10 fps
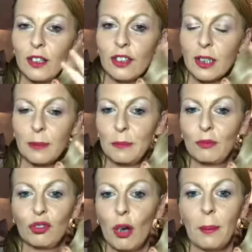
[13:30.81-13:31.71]
Just
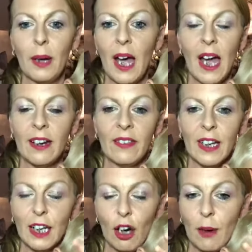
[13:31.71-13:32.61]
drop
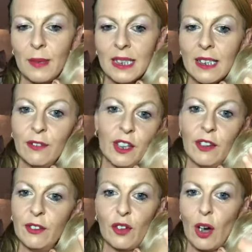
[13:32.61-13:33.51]
anything in comments if
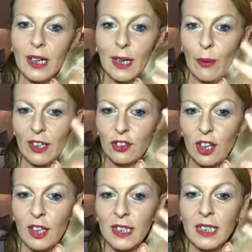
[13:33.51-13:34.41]
you've got any
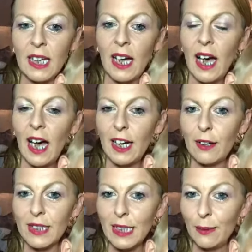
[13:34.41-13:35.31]
questions, and
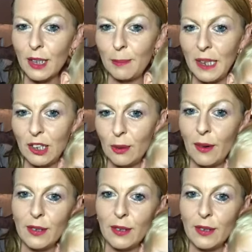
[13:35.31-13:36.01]
I'll see you, speak to you